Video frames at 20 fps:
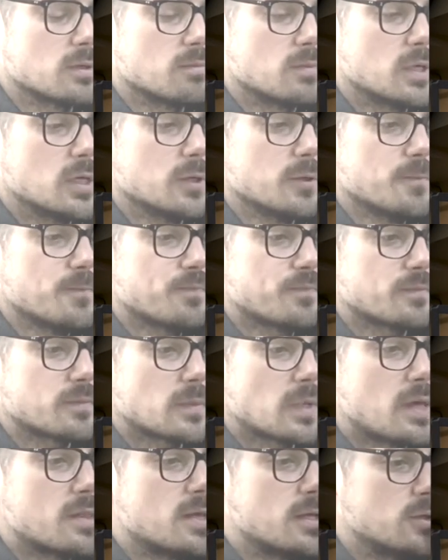mirror,
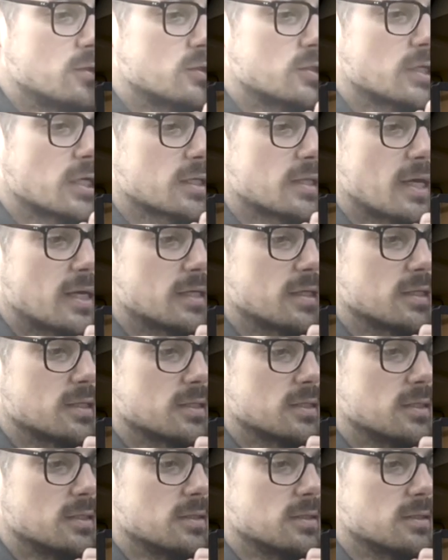and then you check that
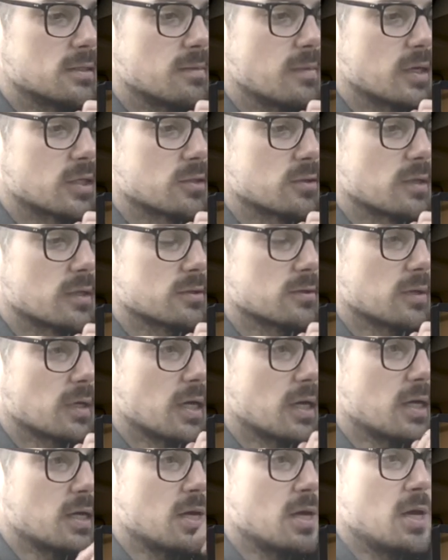distance to make sure that's
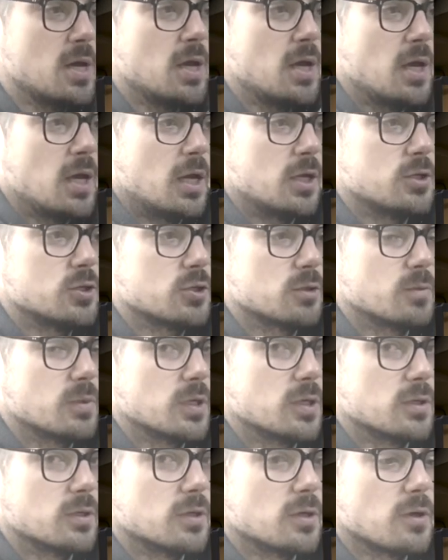okay, and you should be
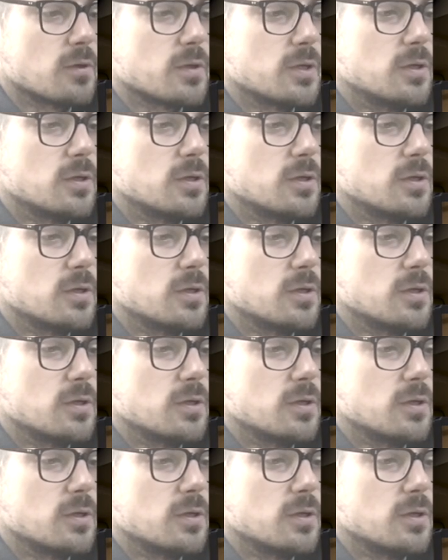good to go.